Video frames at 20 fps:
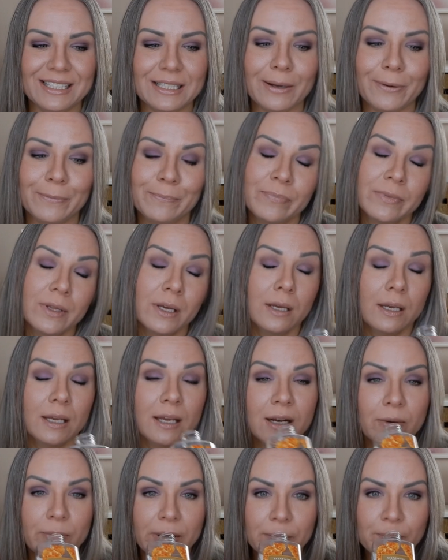so
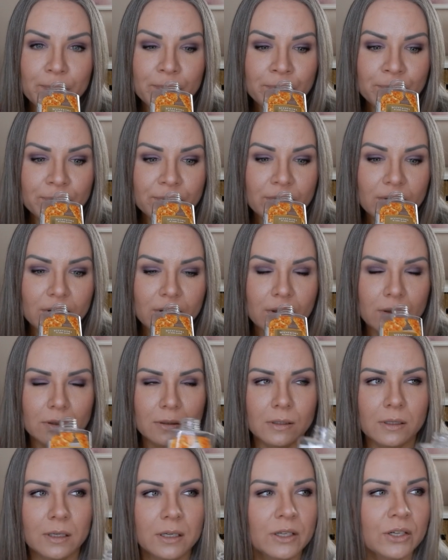anyway,
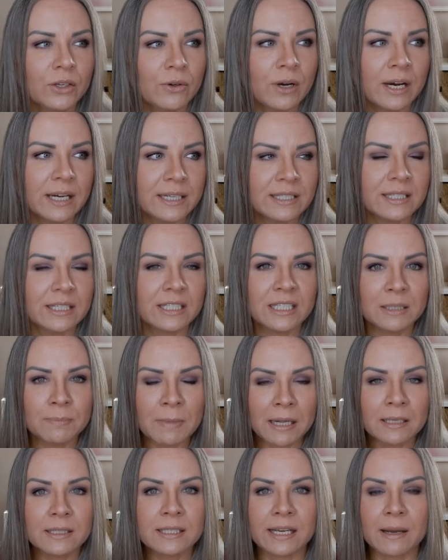Oh, you guys, this
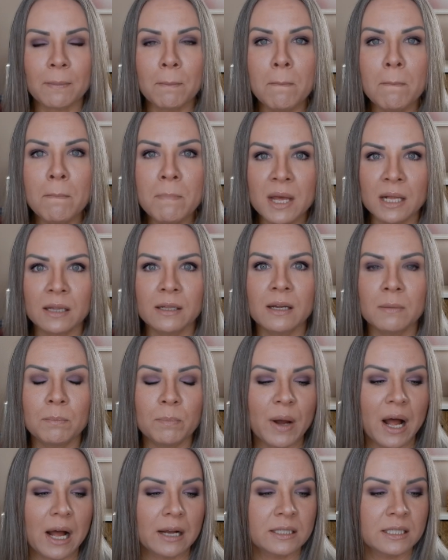smells like a
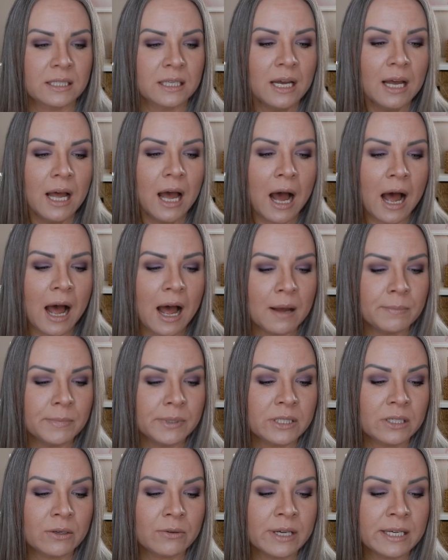million bucks.
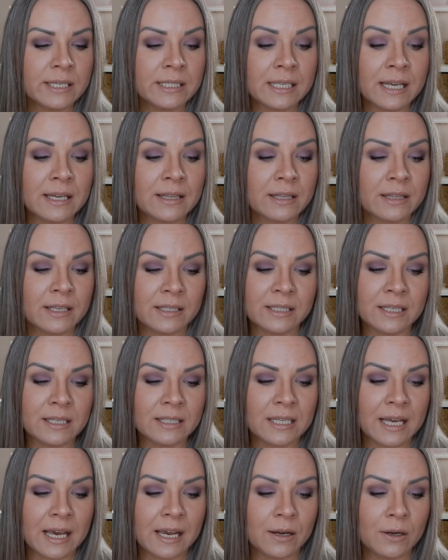Um, so they say that this
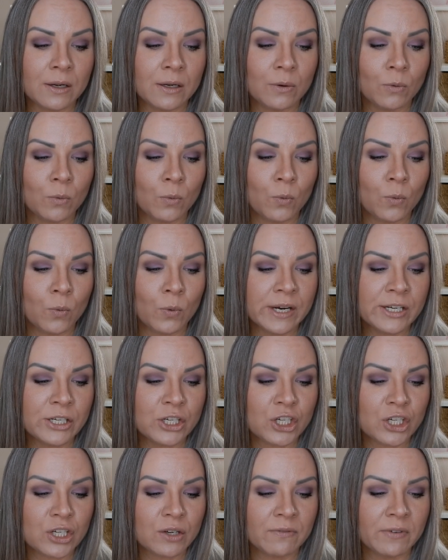is a
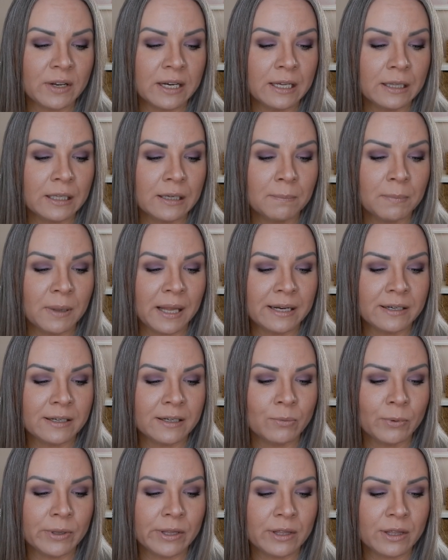rich vanilla
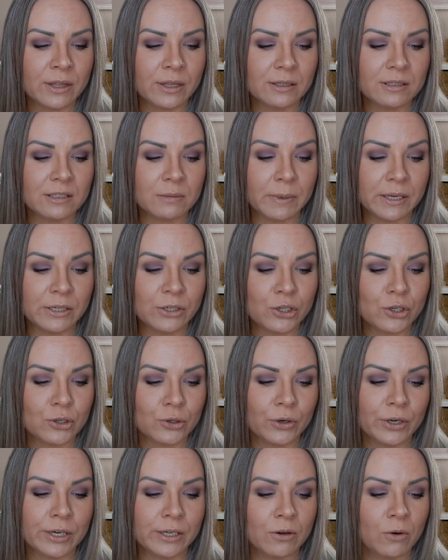blended with sponge
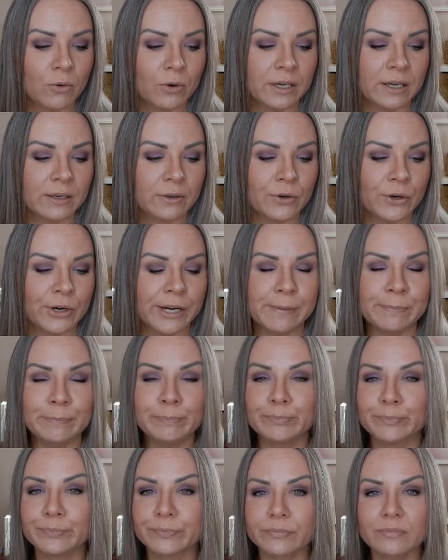sugar and coconut
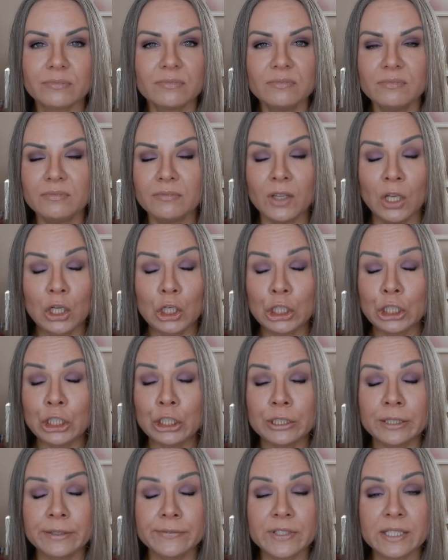cream.
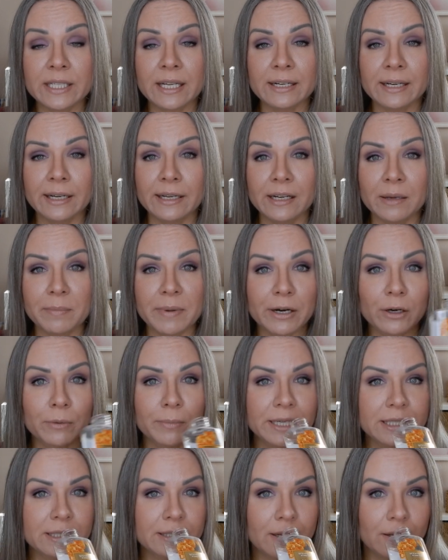Couldn't have said it any better
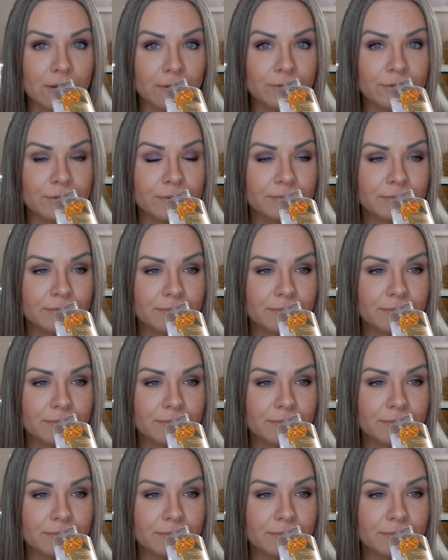myself.